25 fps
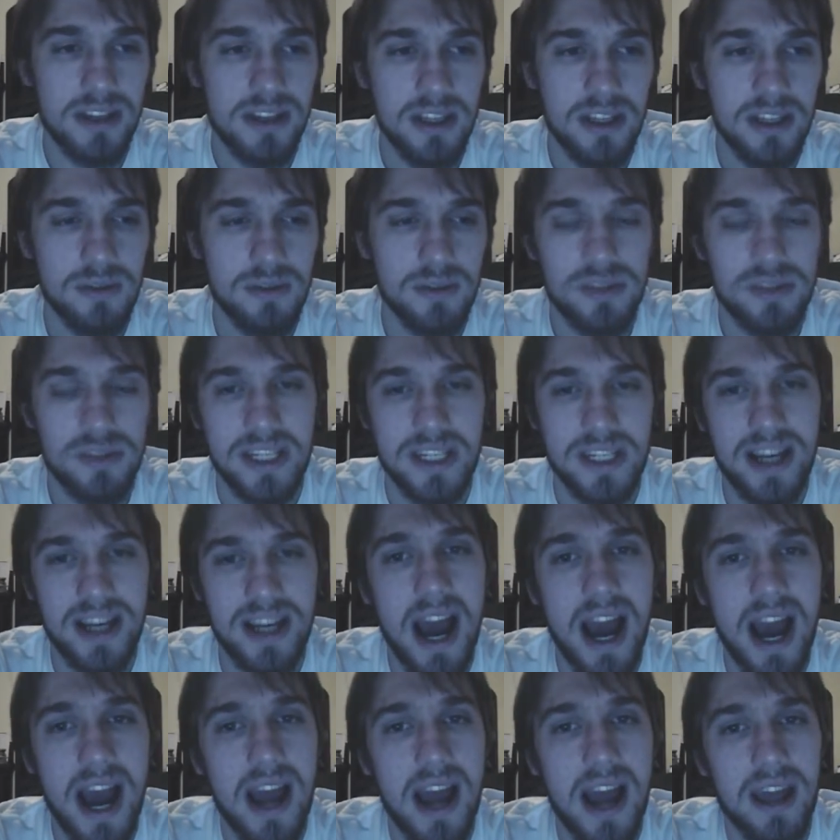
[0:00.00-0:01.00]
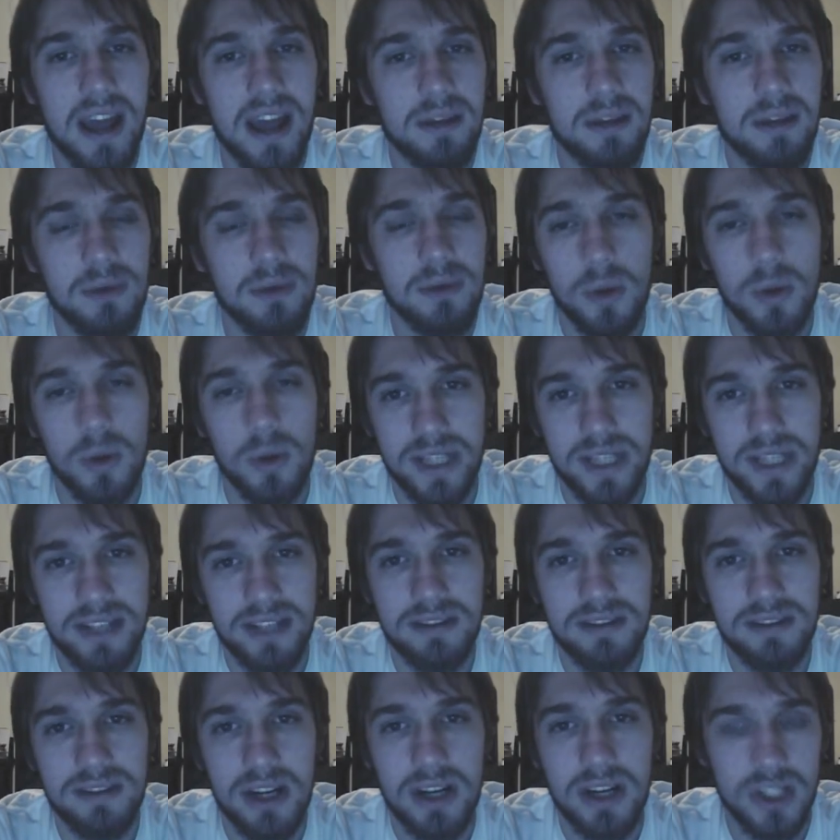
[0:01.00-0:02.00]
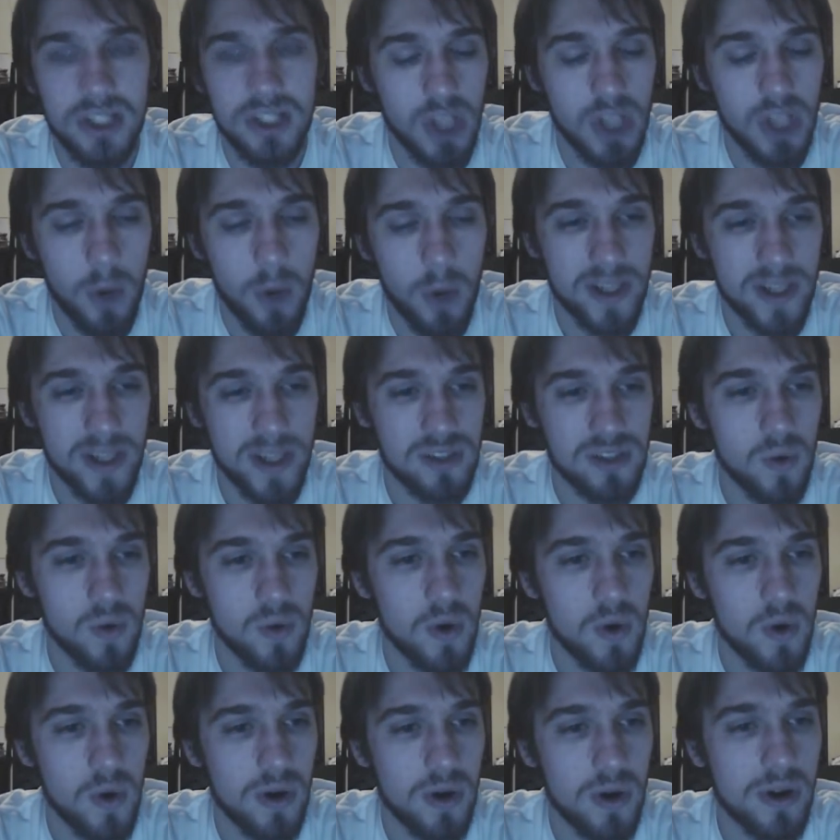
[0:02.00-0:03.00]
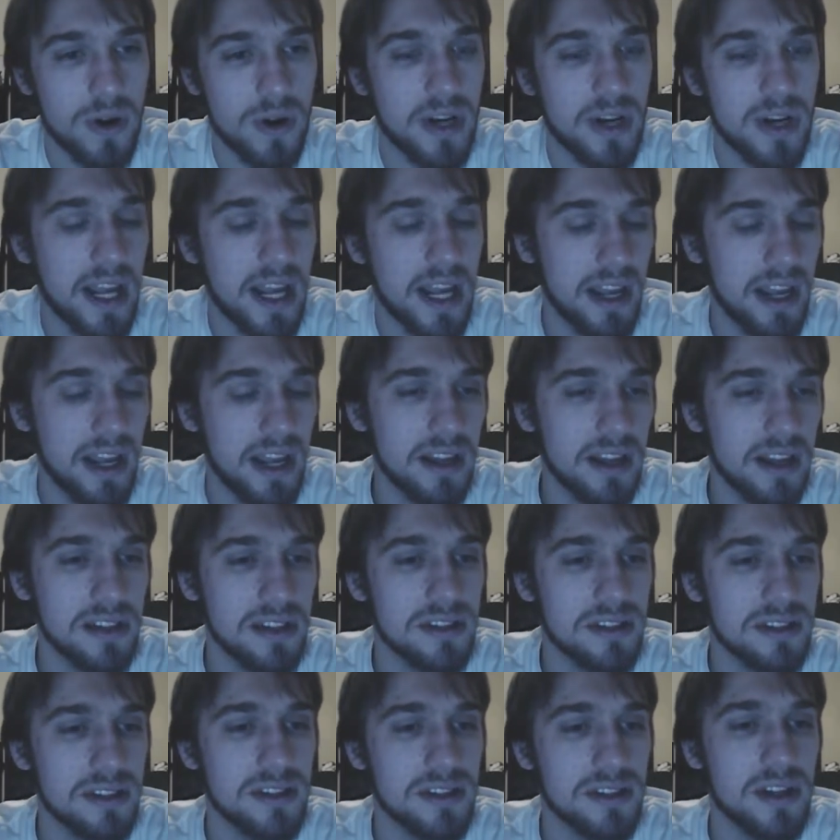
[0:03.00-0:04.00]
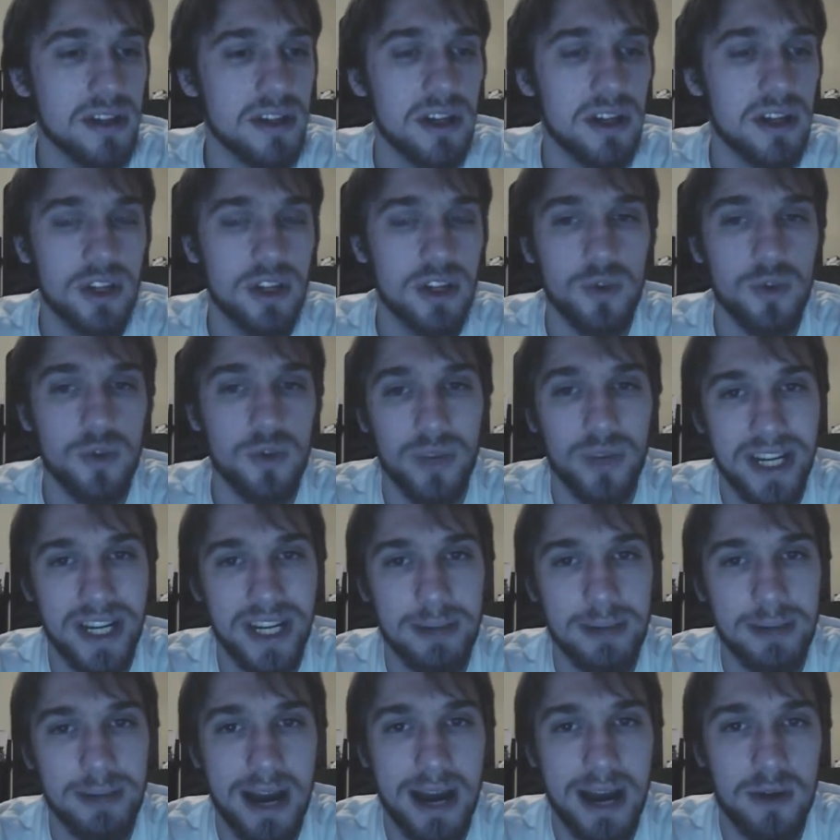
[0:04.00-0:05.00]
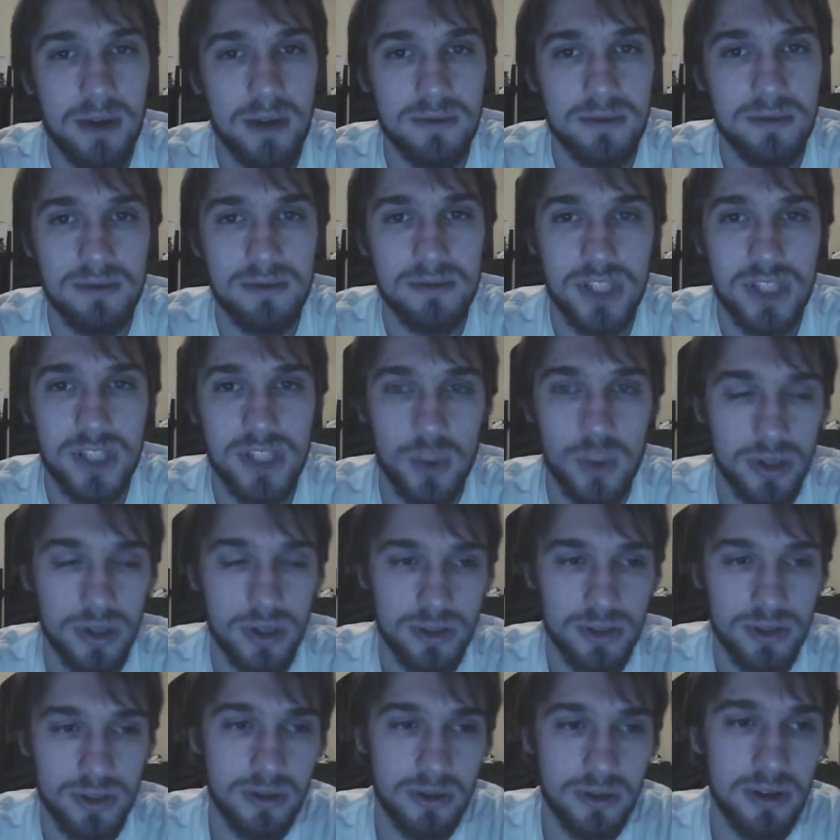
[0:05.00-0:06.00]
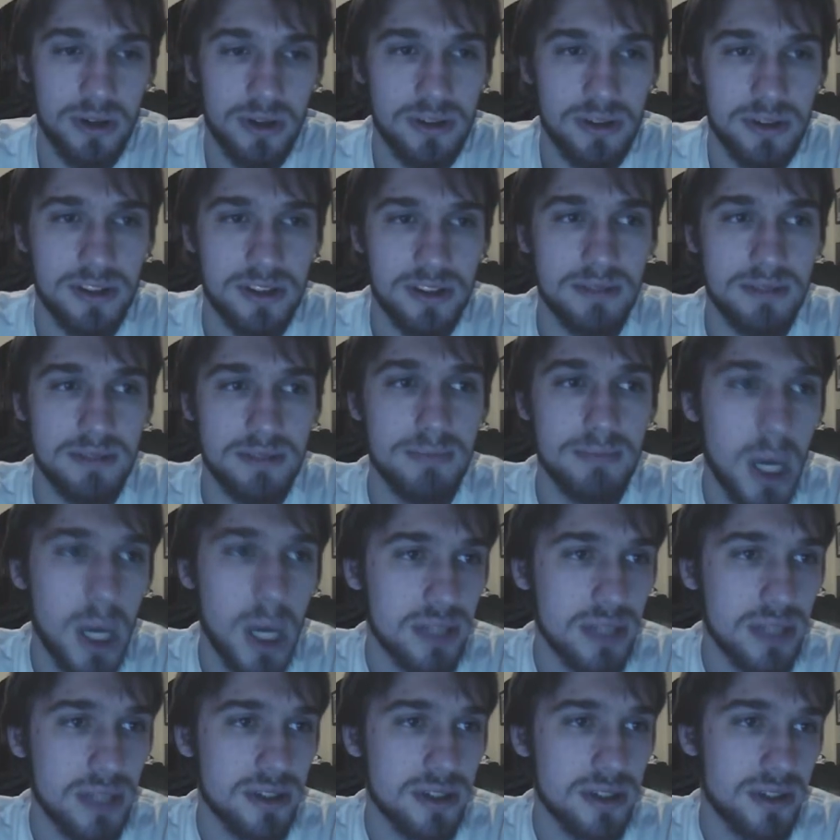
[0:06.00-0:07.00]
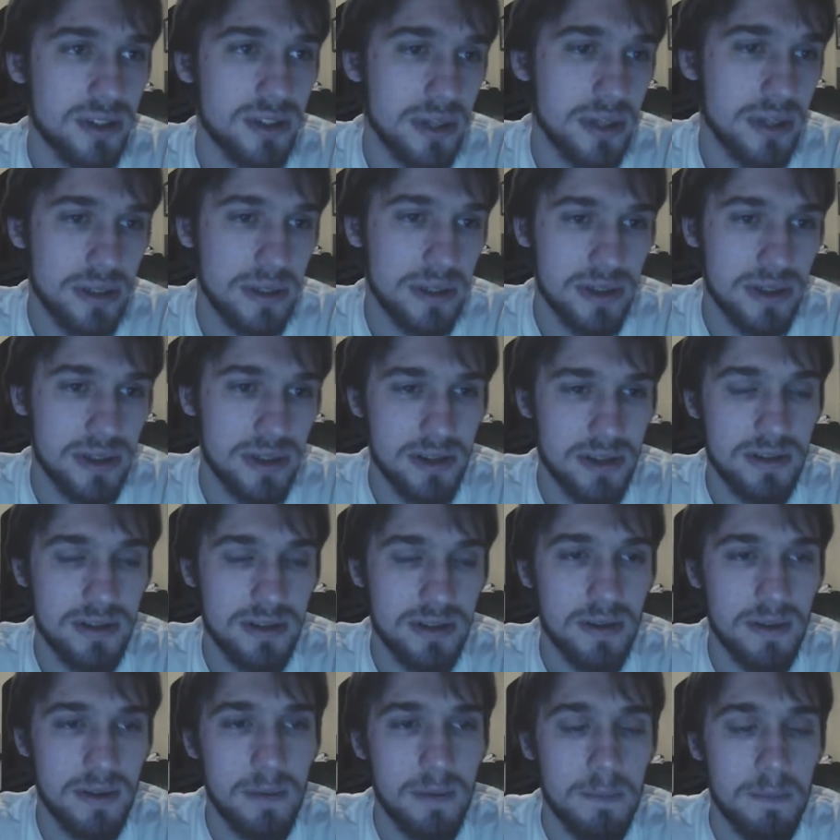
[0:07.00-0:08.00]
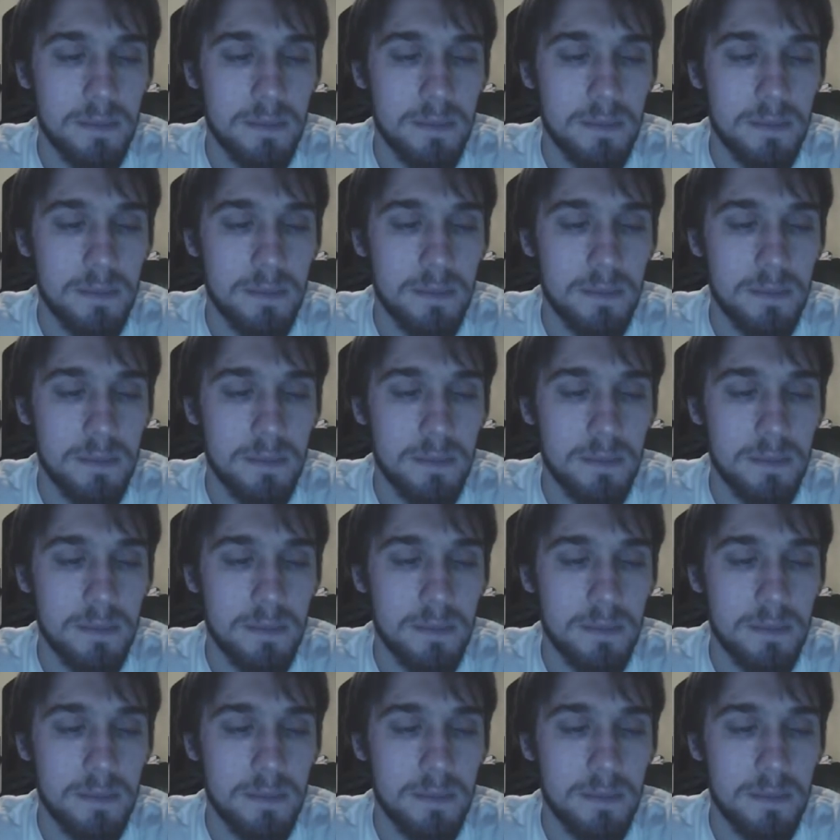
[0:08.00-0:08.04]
You see a guy holding a glowing sword and you read about sorcerers and monsters and